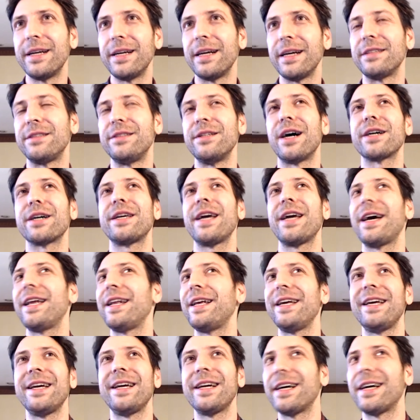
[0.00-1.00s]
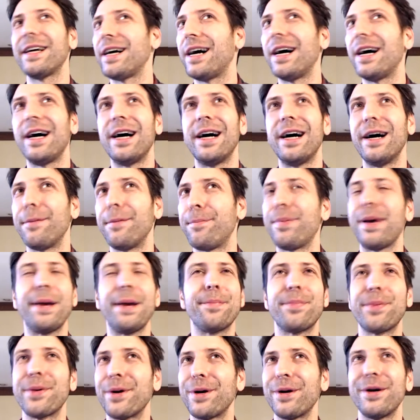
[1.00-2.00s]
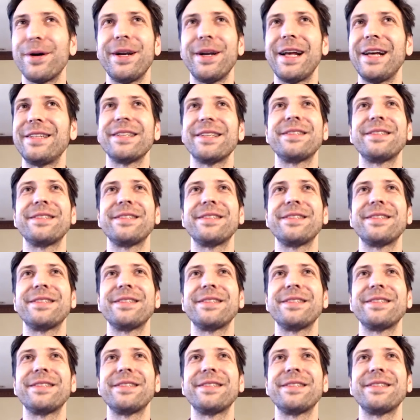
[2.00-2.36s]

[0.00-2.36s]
It's not getting a paper in ACE.